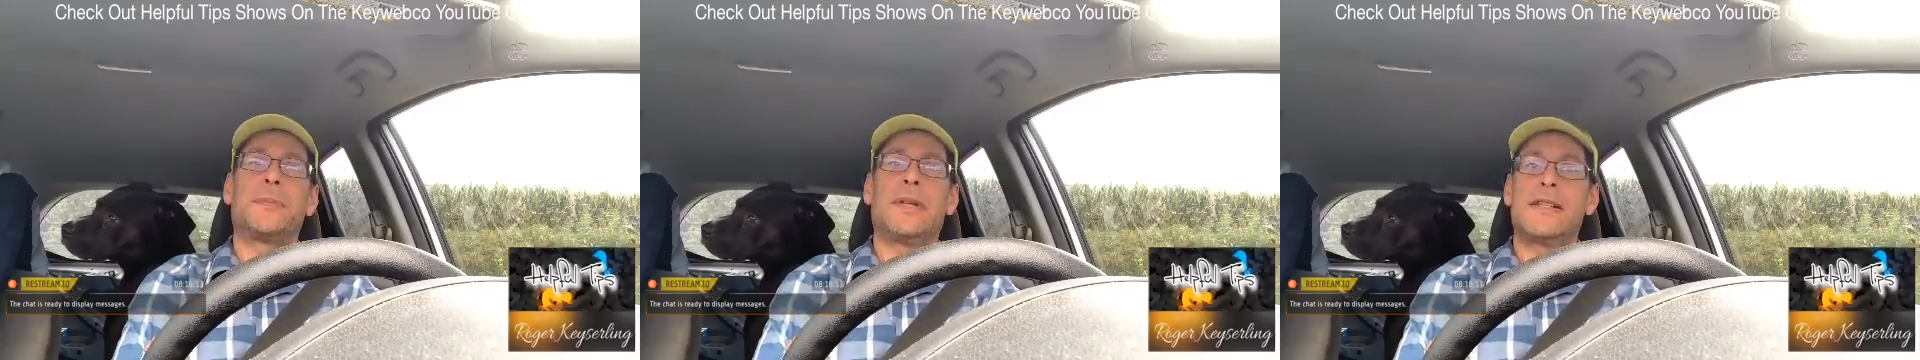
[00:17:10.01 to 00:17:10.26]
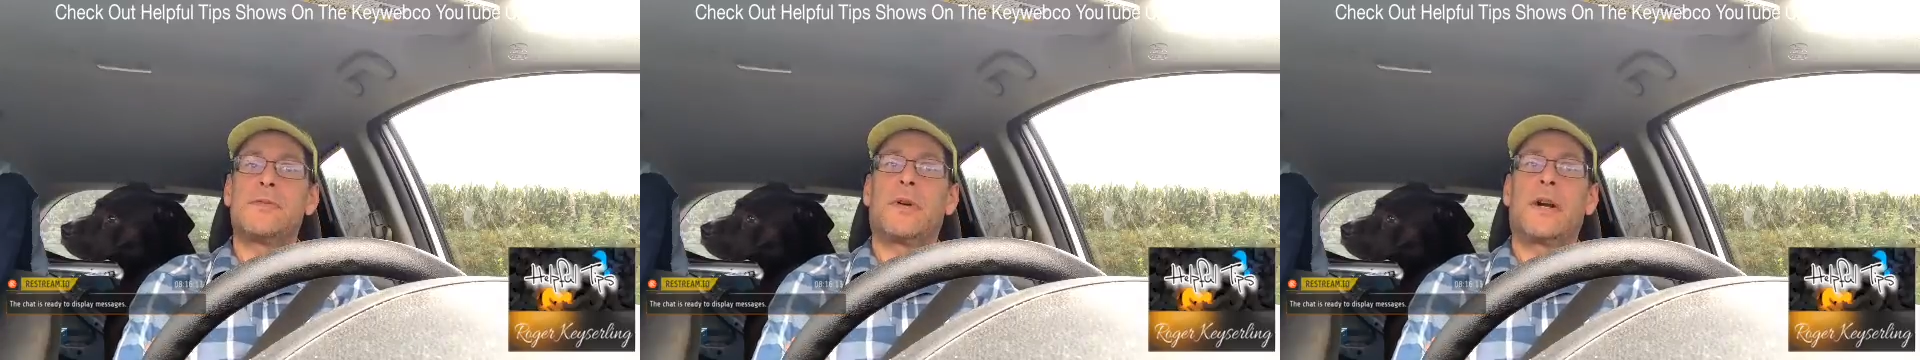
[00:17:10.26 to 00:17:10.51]

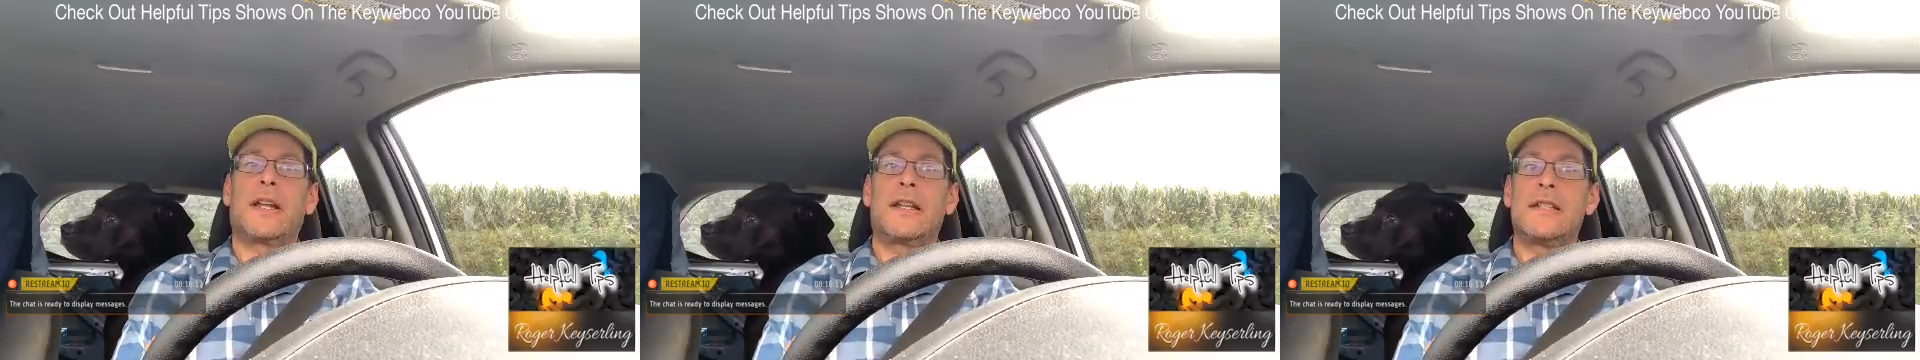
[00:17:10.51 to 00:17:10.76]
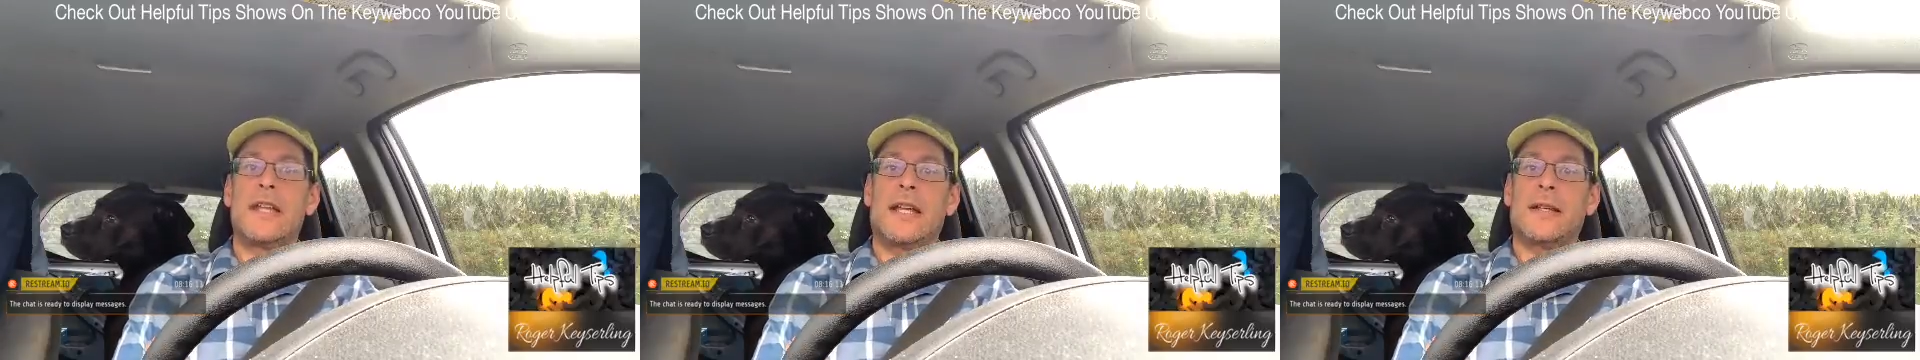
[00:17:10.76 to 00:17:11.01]
place where I
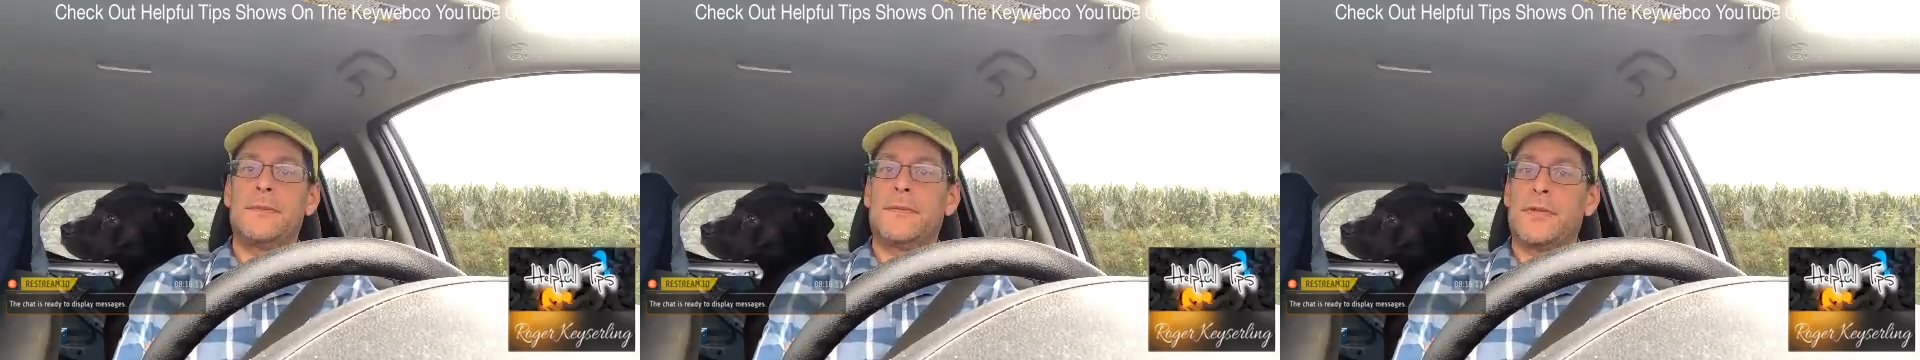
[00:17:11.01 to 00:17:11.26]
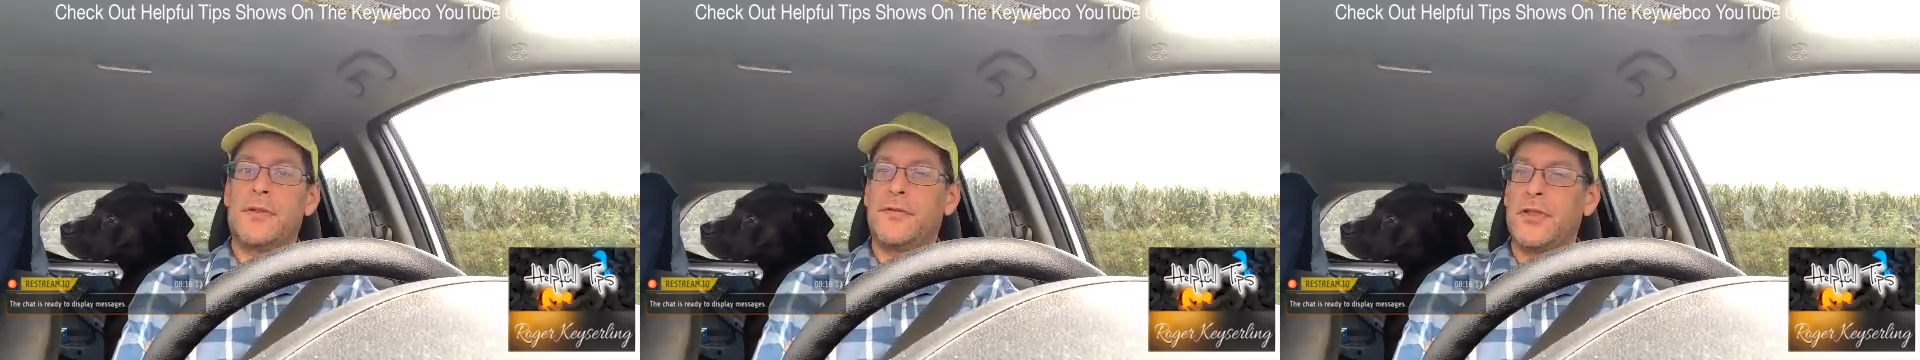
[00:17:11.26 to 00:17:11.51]
can take them
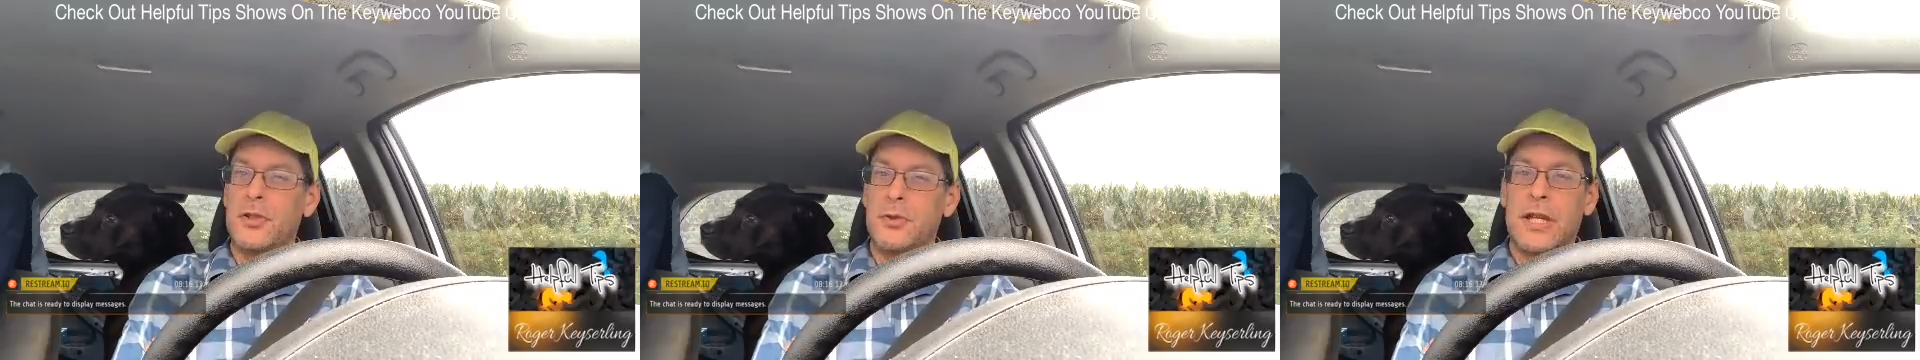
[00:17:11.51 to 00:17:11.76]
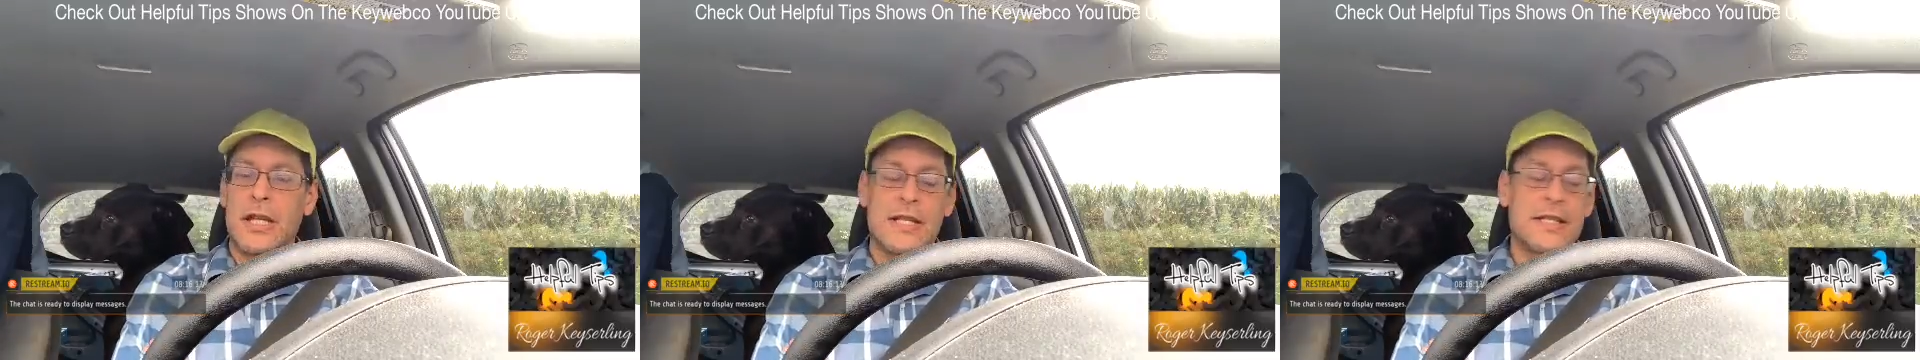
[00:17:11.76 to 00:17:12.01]
for a few
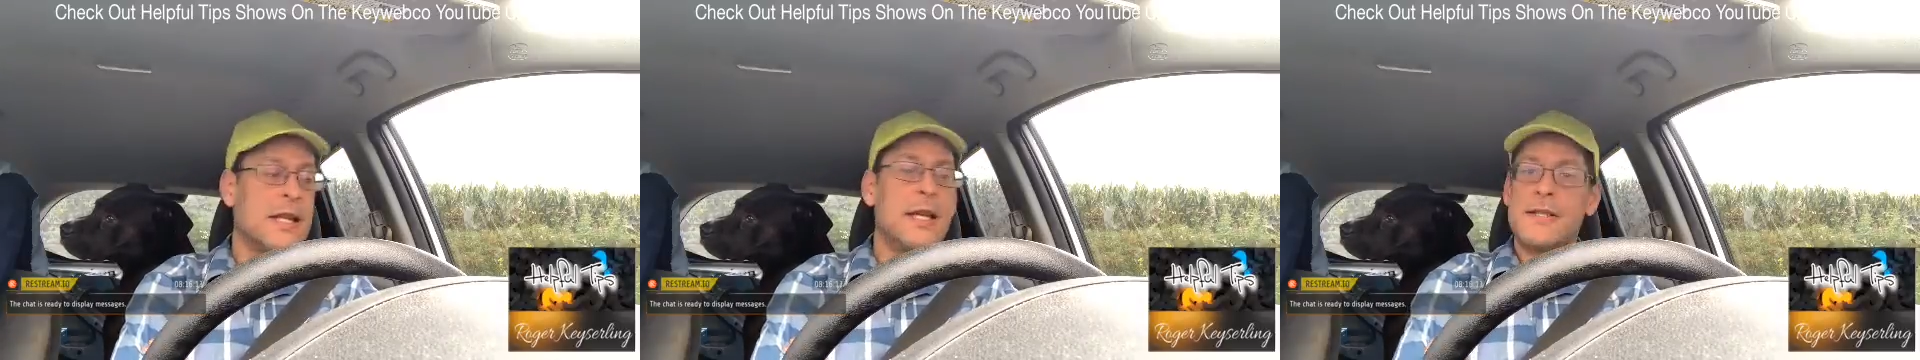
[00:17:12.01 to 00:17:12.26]
kids.